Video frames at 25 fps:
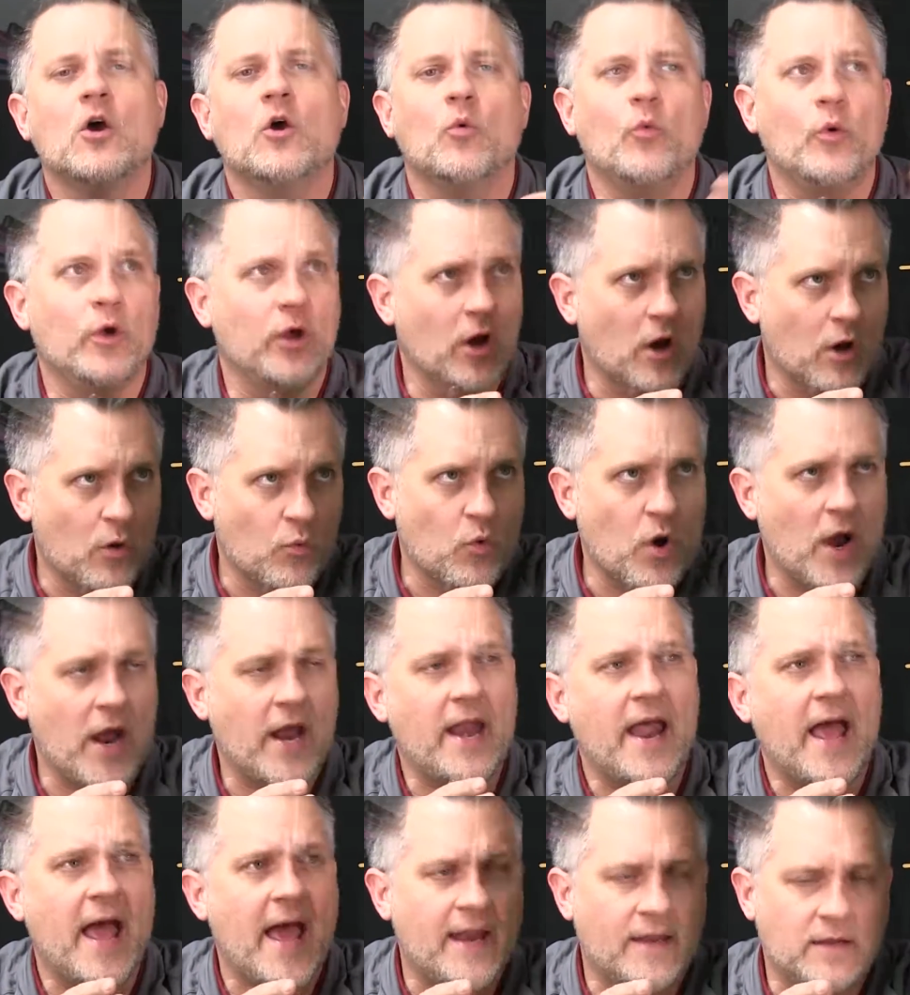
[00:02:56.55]
we are
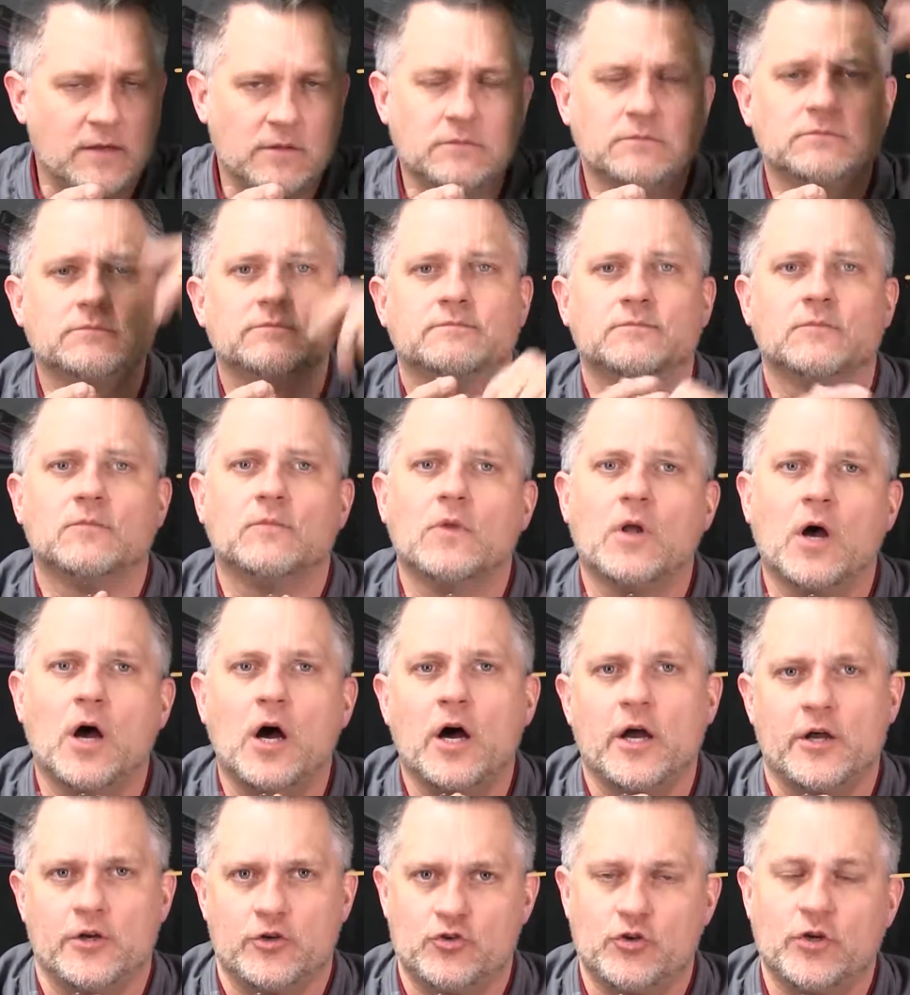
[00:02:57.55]
right at
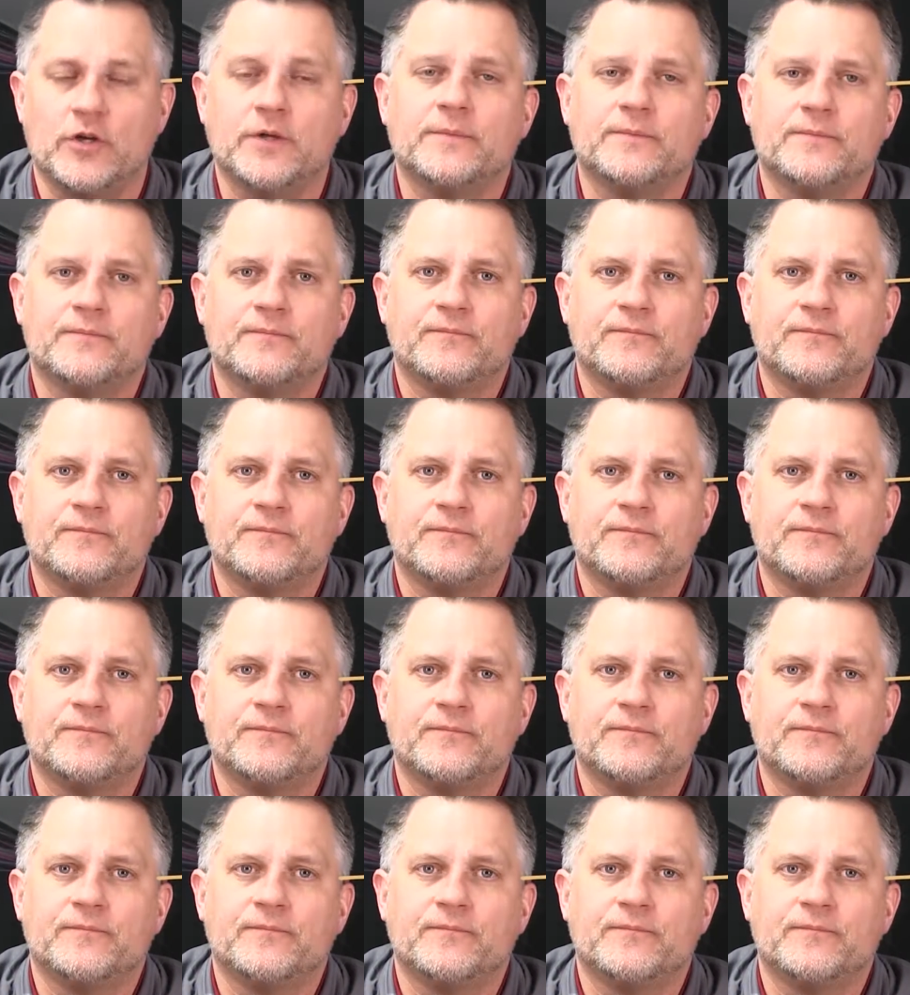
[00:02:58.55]
100.